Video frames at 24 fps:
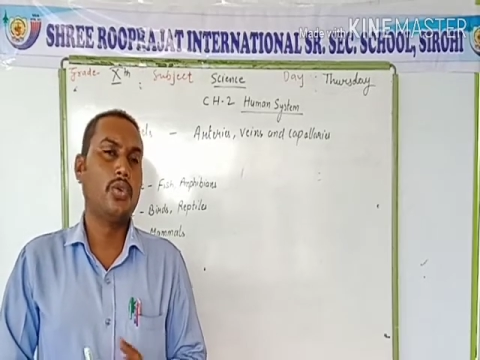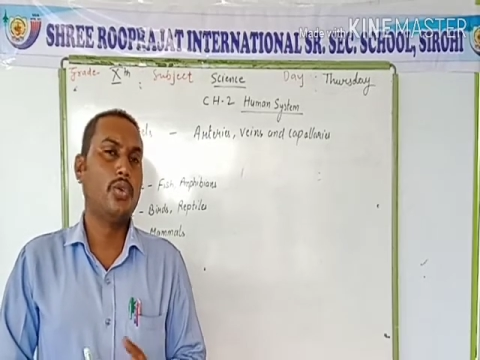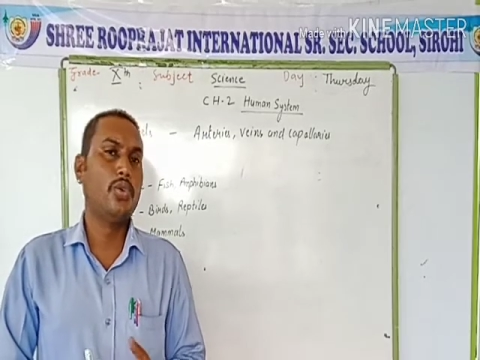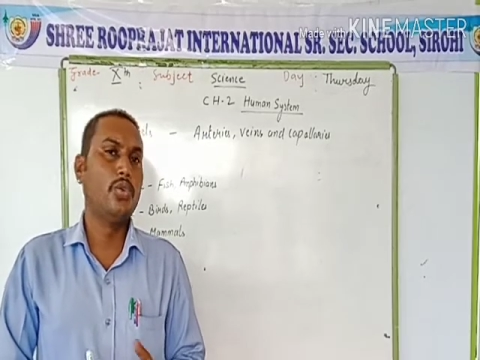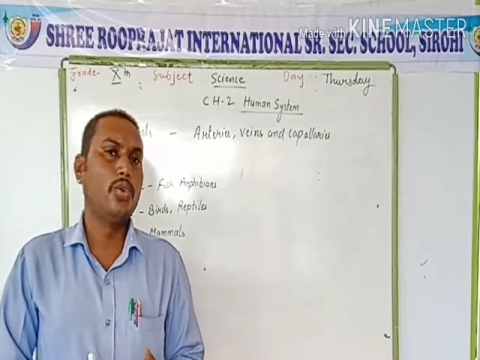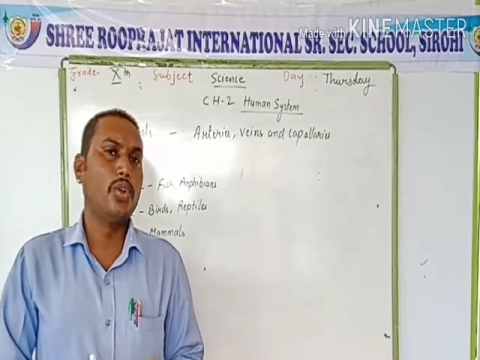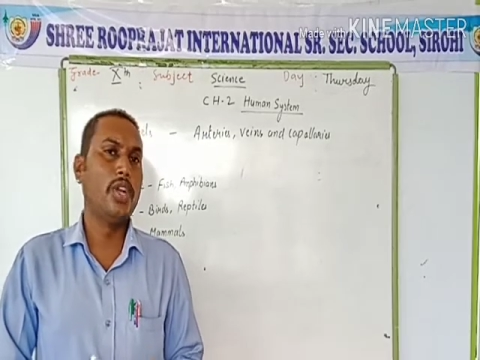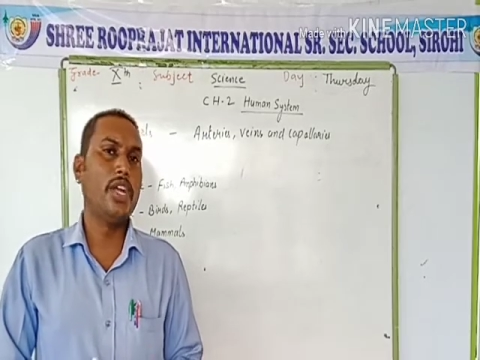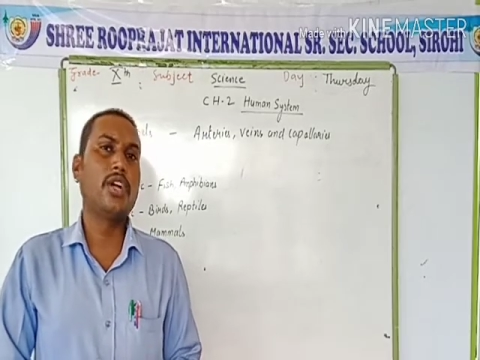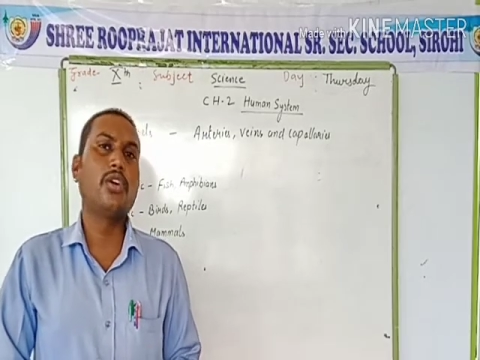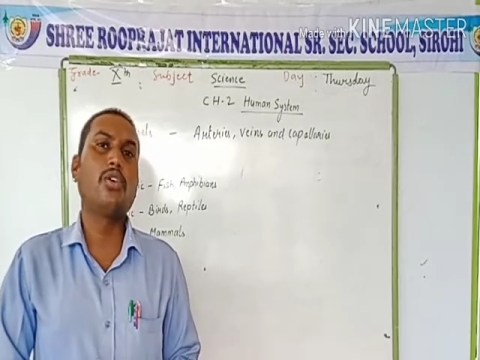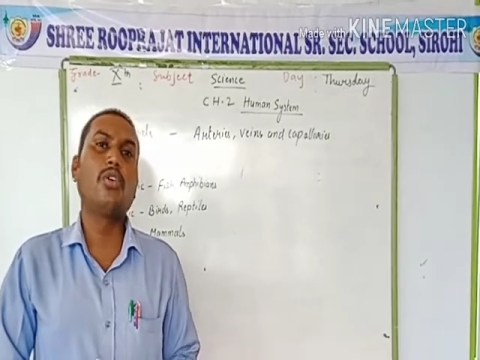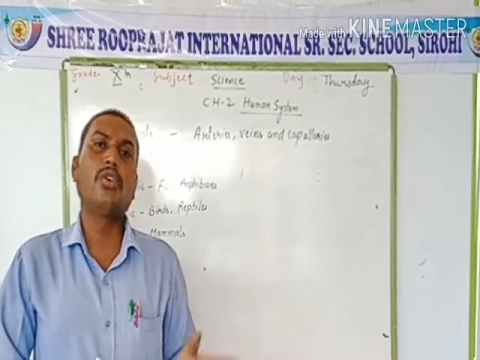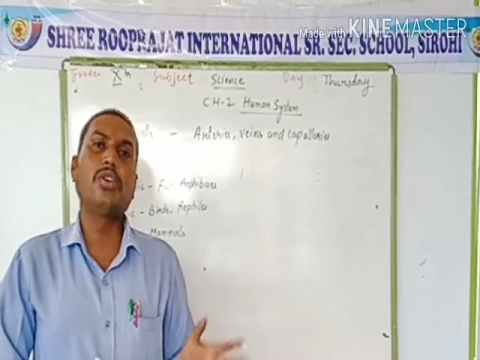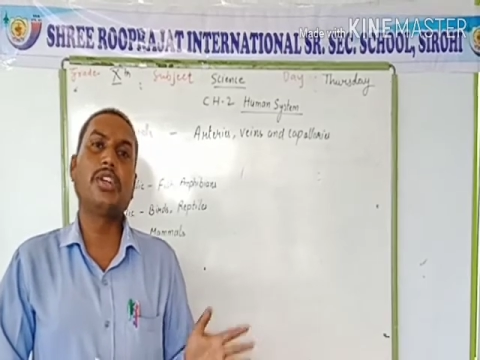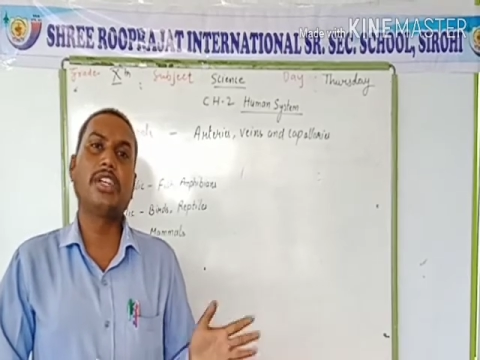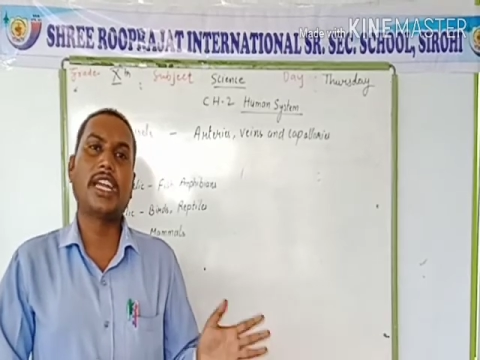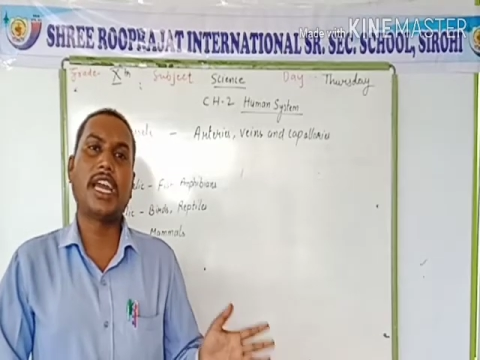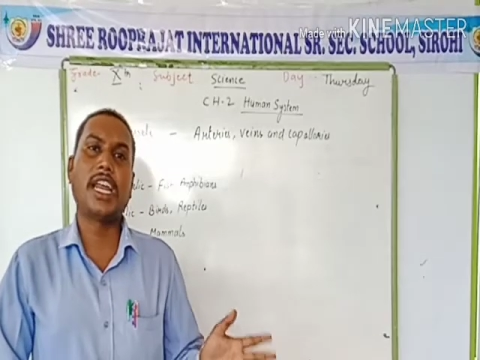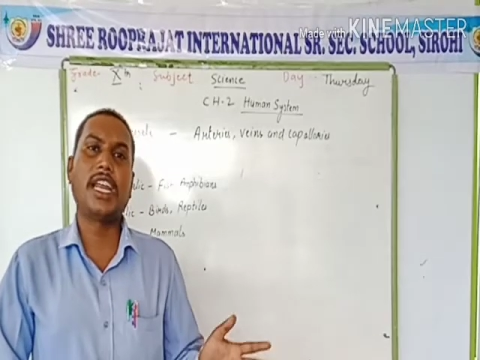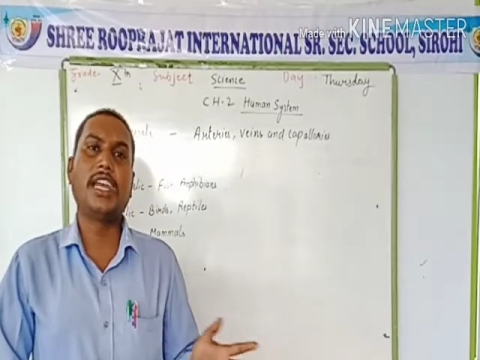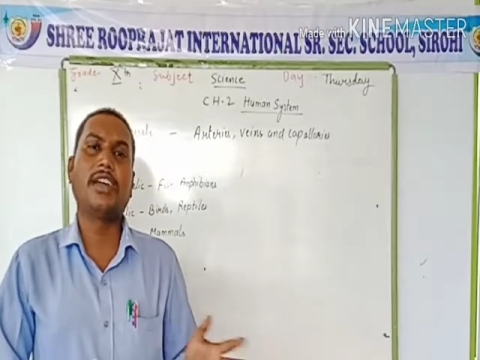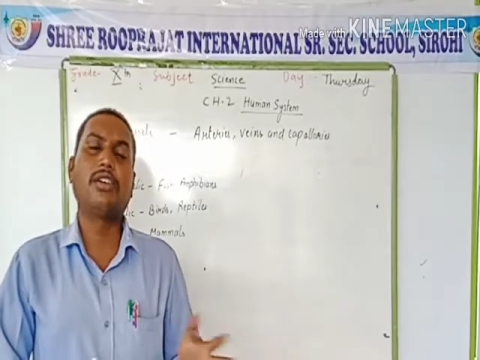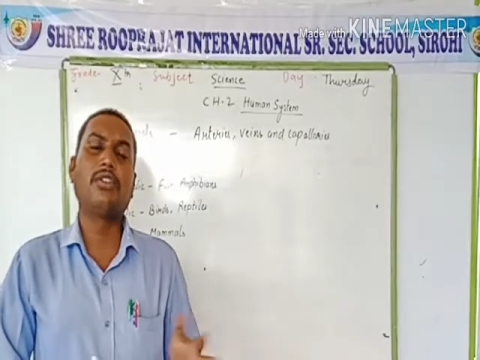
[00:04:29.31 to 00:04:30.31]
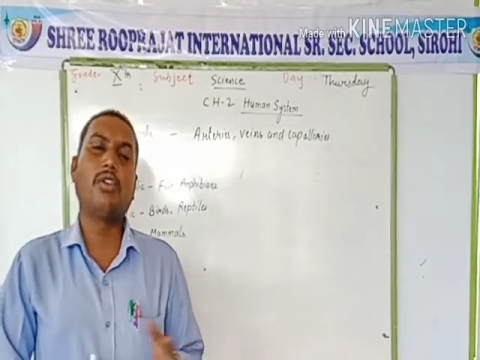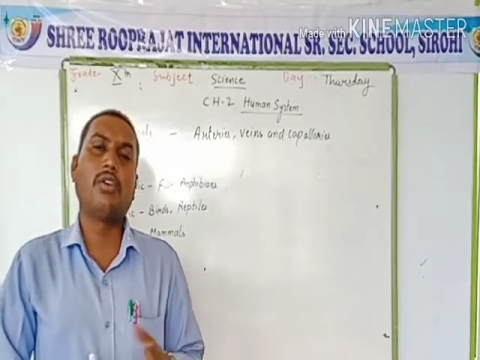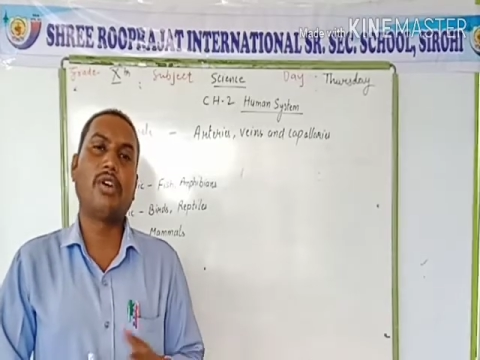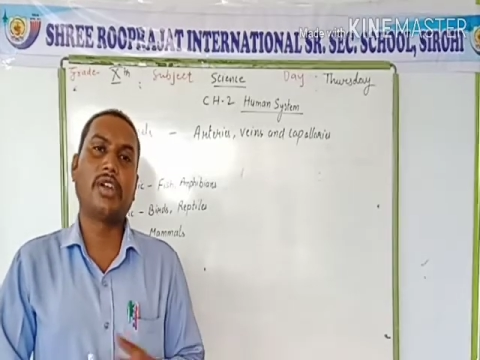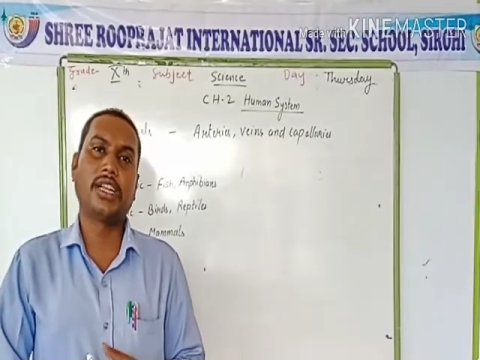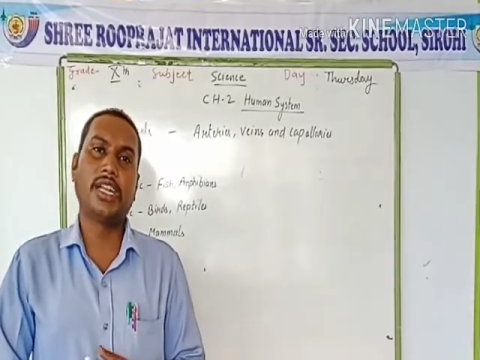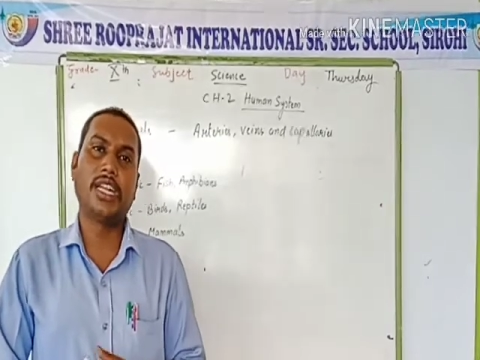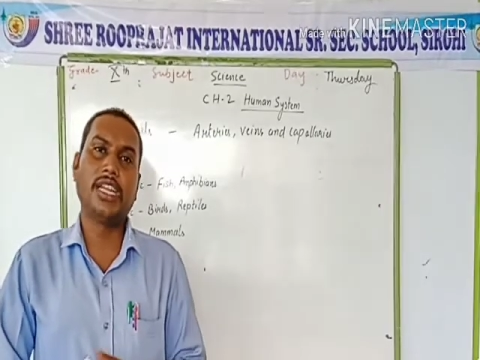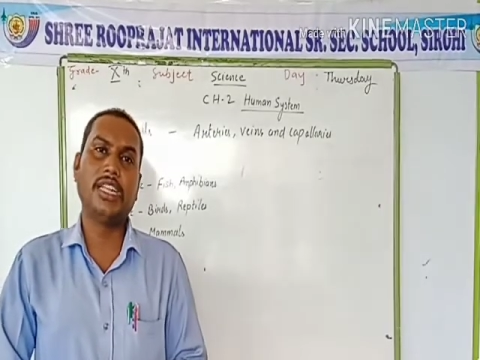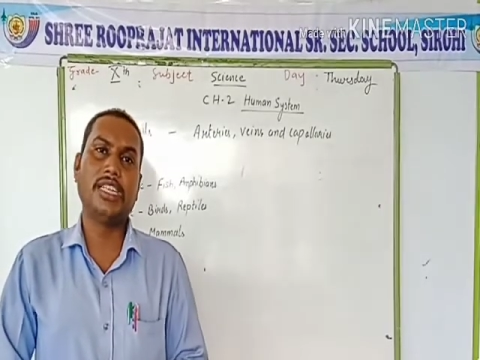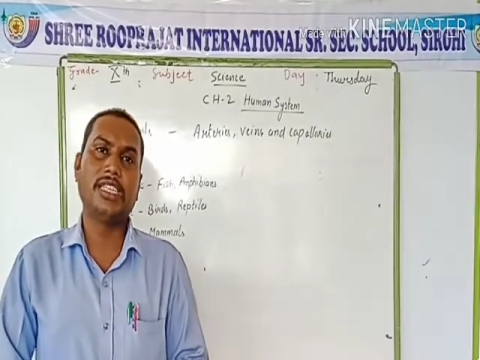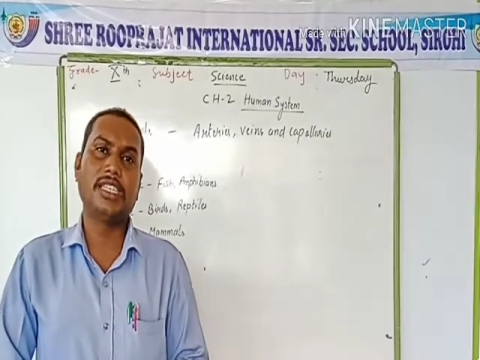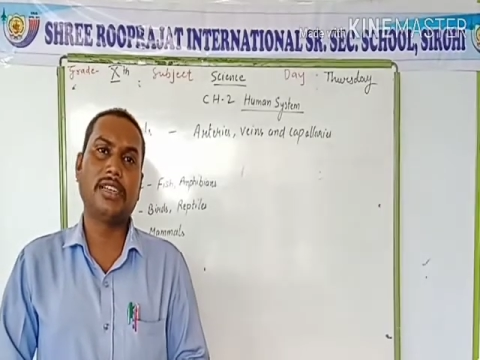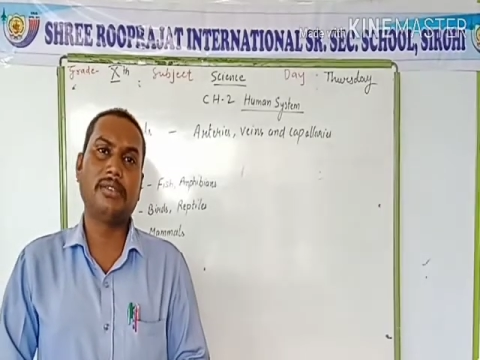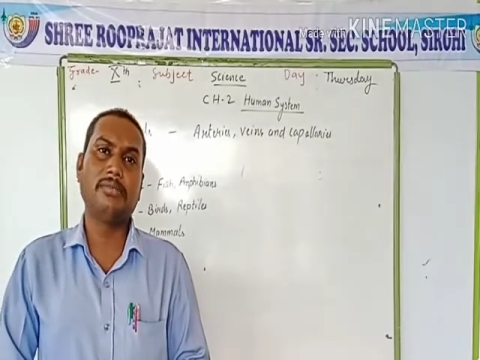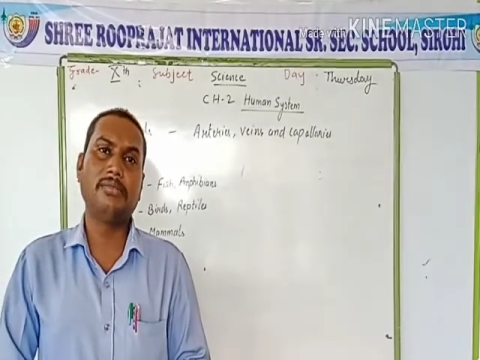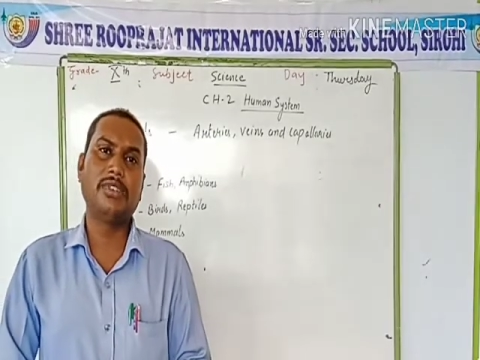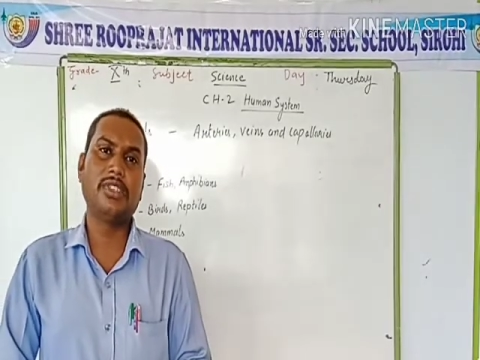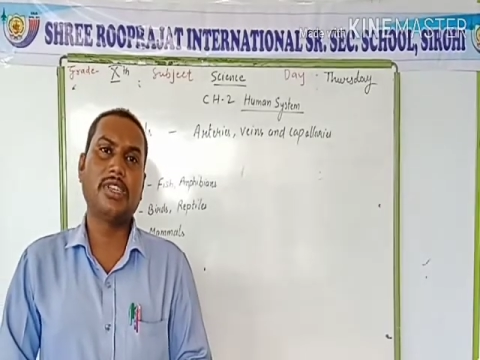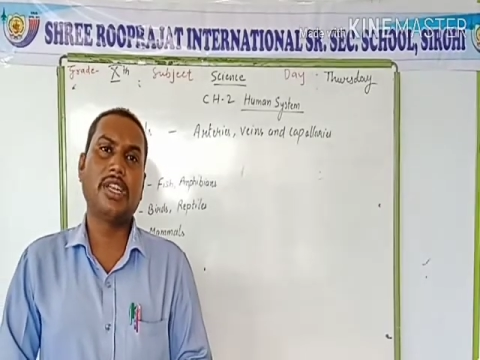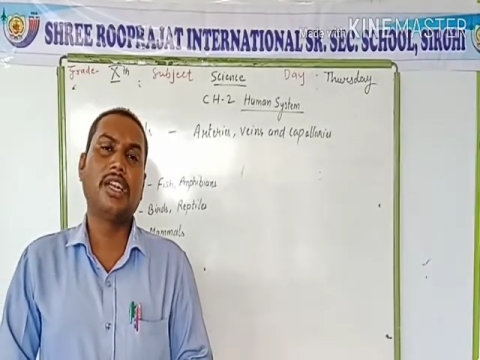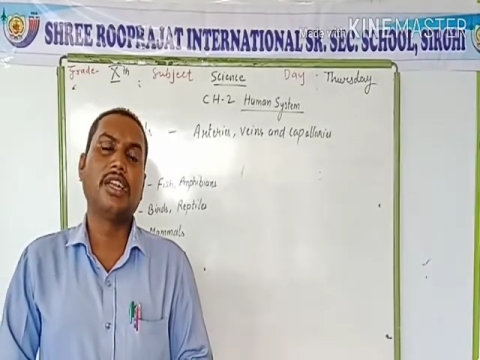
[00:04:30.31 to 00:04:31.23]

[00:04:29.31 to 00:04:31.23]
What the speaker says: ureotelic organisms,